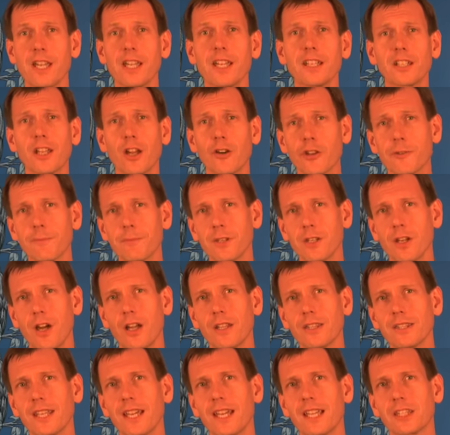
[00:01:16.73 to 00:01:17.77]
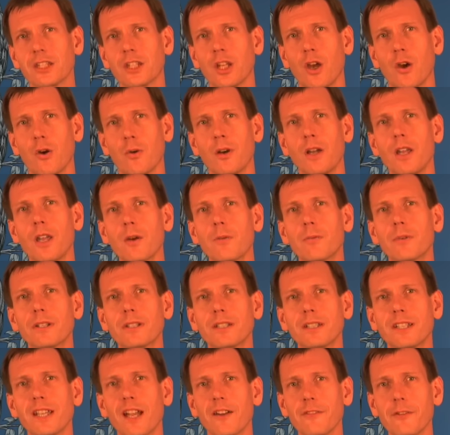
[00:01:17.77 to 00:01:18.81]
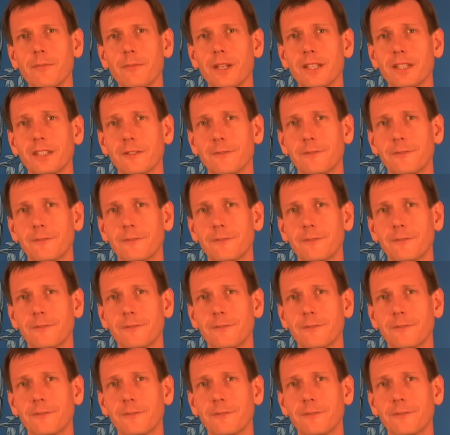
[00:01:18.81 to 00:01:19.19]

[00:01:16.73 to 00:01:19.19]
It goes beyond that, though. When the government,